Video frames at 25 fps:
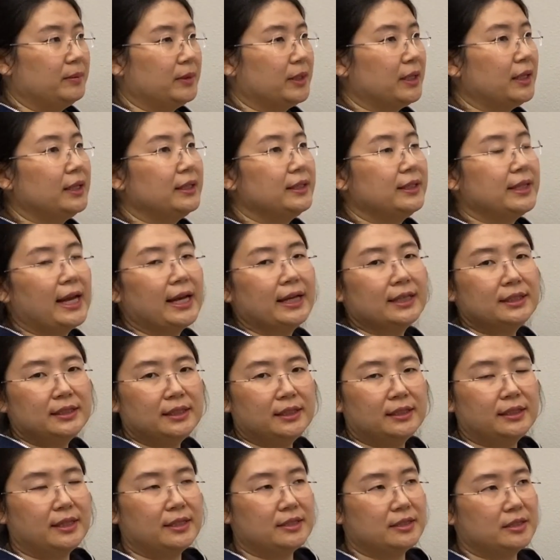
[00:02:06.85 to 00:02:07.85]

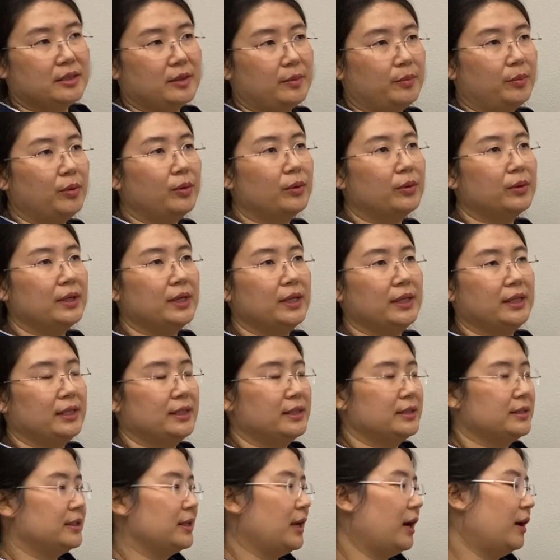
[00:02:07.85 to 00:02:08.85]
connected and supporting
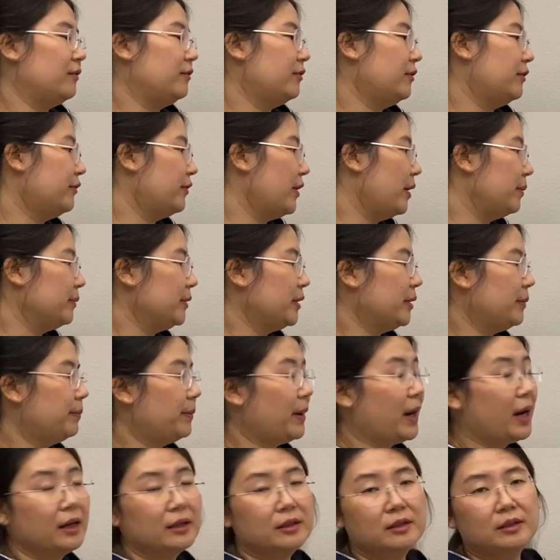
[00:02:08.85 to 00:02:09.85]
itself from the
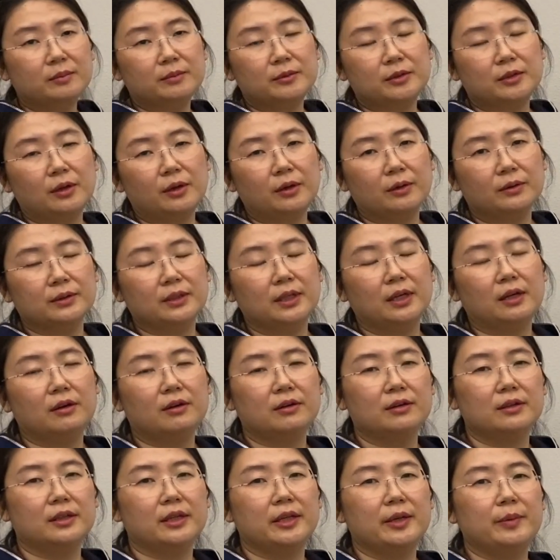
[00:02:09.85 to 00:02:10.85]
bottom row, the
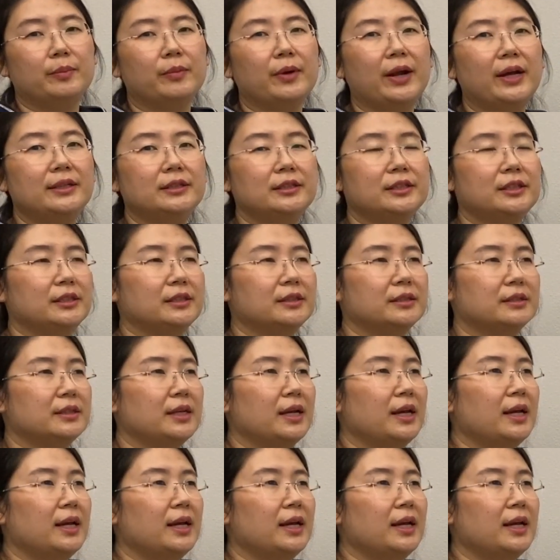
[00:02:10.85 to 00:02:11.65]
earthly branches.